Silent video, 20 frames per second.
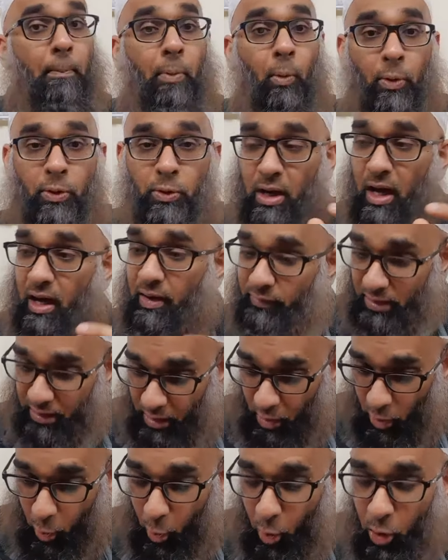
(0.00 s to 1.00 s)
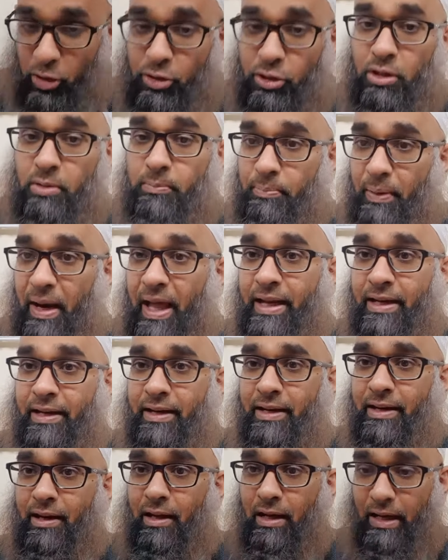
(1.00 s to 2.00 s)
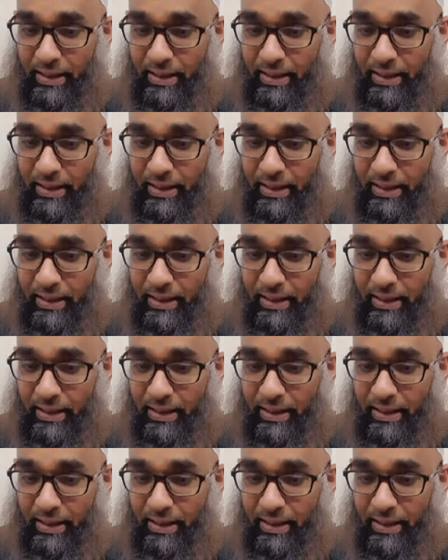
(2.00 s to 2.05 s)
But when you have like a long-term plan,